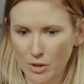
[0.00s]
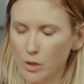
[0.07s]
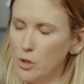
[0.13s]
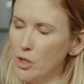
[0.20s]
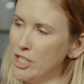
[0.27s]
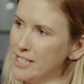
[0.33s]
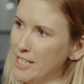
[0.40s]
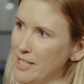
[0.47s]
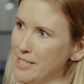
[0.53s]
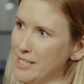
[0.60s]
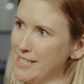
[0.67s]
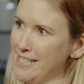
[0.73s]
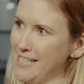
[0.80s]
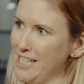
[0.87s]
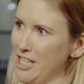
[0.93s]
You only started
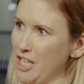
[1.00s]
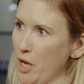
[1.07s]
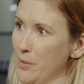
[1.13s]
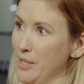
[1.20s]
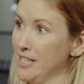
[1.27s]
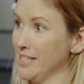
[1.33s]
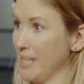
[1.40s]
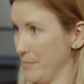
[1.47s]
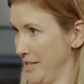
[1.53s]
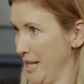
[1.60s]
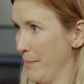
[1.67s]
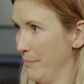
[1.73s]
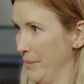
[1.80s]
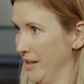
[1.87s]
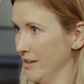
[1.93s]
as CEO in
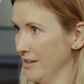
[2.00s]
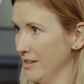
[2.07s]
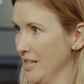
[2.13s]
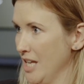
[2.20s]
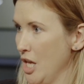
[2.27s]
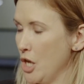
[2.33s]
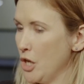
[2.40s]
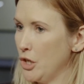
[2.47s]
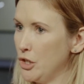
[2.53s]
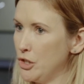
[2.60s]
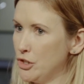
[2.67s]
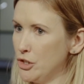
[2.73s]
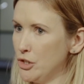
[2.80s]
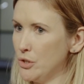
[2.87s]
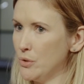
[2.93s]
September.
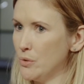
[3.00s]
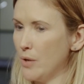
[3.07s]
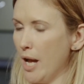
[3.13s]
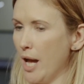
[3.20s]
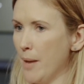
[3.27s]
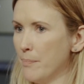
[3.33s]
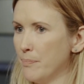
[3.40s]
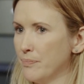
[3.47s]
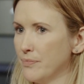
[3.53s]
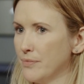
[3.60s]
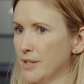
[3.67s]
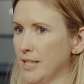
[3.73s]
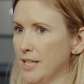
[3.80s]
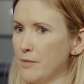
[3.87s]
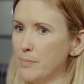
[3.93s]
Could you
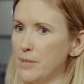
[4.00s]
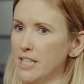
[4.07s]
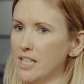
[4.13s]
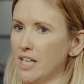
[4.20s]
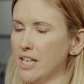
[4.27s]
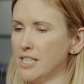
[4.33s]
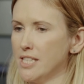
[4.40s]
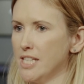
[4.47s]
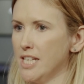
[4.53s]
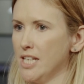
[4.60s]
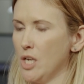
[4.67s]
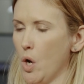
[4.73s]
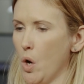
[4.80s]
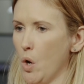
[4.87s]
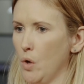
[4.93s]
give me an
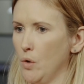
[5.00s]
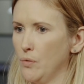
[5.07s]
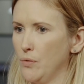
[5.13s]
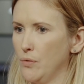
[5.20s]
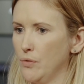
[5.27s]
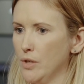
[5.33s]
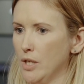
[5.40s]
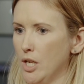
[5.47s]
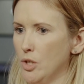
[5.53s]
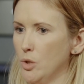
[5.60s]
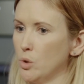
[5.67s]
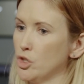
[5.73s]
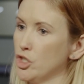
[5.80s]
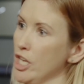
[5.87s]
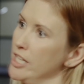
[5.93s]
idea of
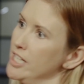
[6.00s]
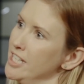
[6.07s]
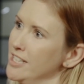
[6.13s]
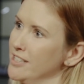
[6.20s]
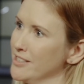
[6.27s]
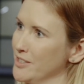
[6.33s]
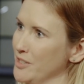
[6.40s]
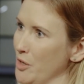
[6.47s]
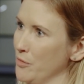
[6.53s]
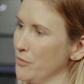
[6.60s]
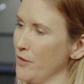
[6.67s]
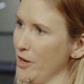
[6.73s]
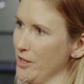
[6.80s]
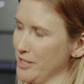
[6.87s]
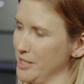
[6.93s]
your journey so
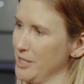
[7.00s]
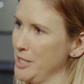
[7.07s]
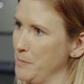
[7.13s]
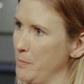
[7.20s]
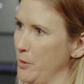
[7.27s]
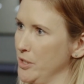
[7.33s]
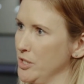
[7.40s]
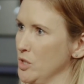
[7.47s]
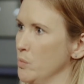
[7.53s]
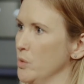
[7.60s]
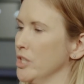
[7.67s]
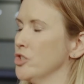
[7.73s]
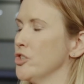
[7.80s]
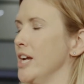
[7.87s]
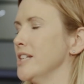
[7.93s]
far to this point and
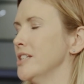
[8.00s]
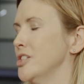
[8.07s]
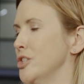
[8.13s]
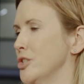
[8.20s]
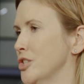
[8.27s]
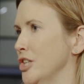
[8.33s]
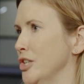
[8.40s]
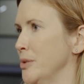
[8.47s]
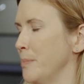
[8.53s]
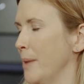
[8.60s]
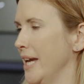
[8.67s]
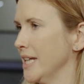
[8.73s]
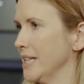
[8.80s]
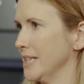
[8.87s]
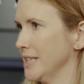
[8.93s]
what attracted you to Lundbeck?